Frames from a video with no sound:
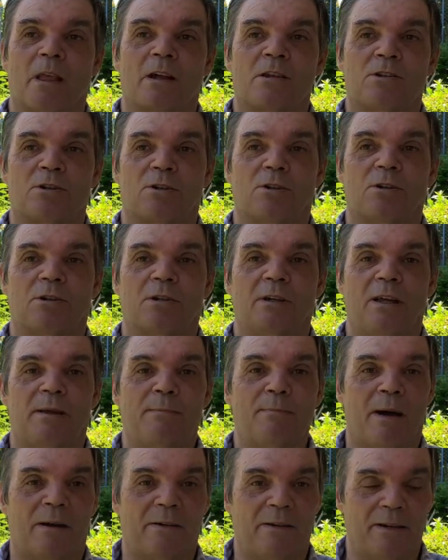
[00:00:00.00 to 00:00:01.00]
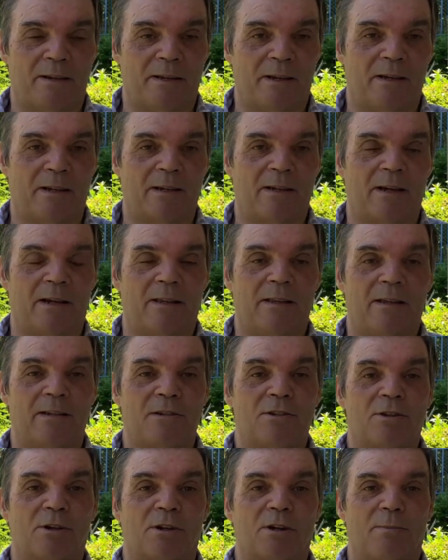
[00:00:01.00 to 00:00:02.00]
So he married her and
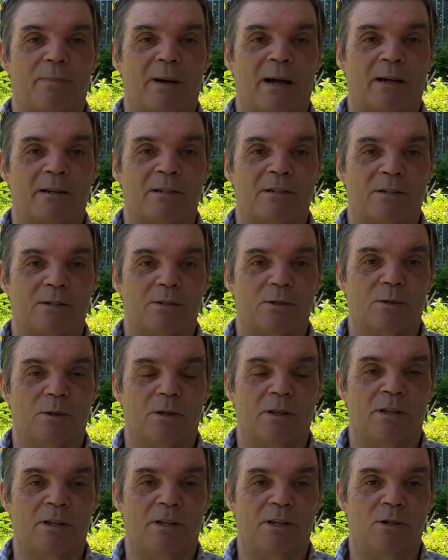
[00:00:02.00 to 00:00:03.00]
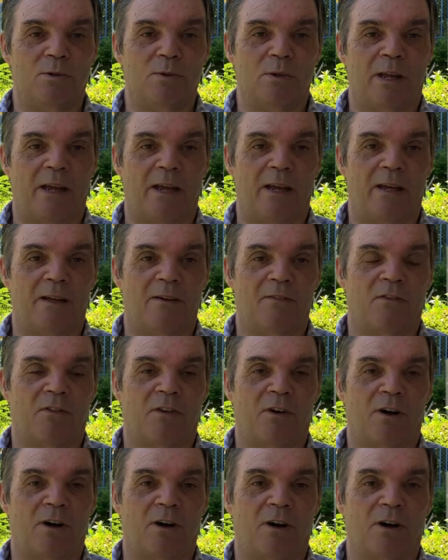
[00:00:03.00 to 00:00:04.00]
then took her back to the UK
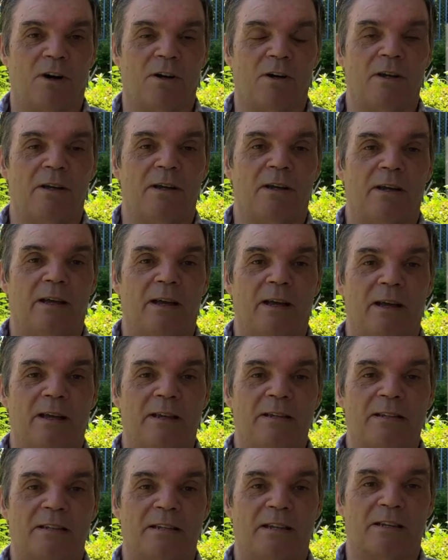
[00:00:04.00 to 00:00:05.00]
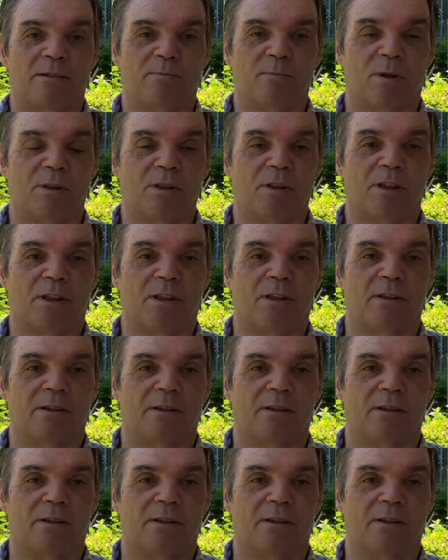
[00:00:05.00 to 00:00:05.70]
for a 6-month